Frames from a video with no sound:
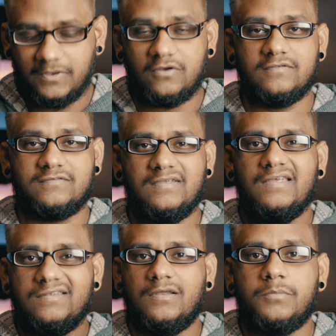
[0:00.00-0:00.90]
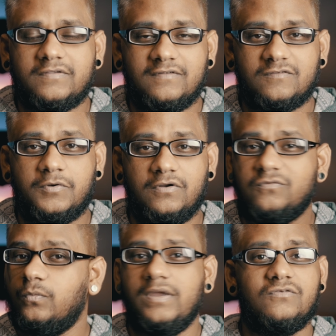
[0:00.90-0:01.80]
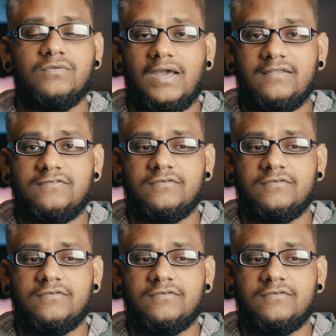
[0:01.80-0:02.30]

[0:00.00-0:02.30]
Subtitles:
because the unboxing experience is way too nice,